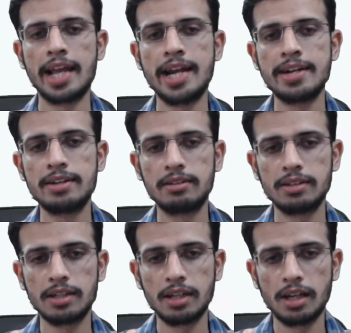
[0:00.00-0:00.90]
And
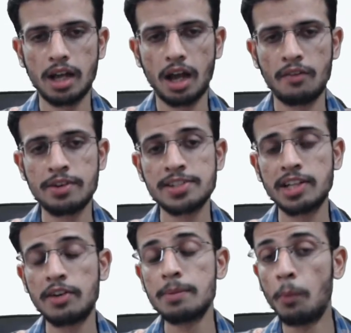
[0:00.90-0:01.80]
after
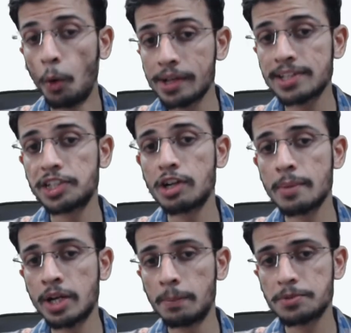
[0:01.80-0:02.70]
7 more years, it will
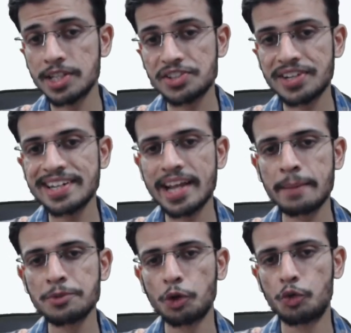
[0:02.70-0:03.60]
become 16
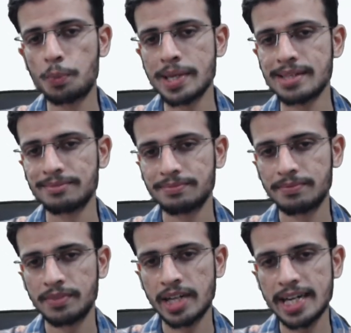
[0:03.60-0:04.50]
times of
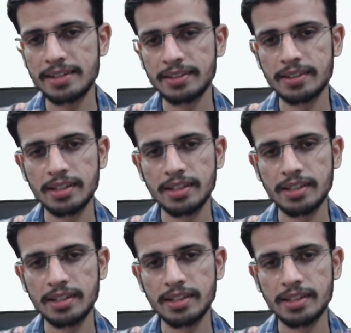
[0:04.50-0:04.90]
P, right?